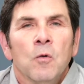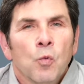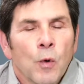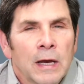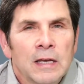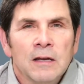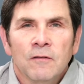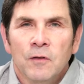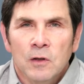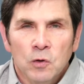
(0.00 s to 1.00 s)
waiting
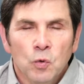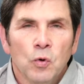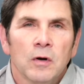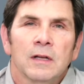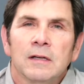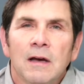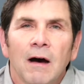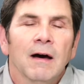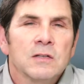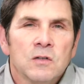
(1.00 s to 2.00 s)
for the Lord, and
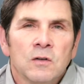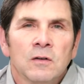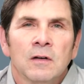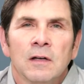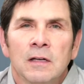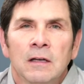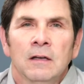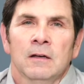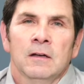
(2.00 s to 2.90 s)
God is good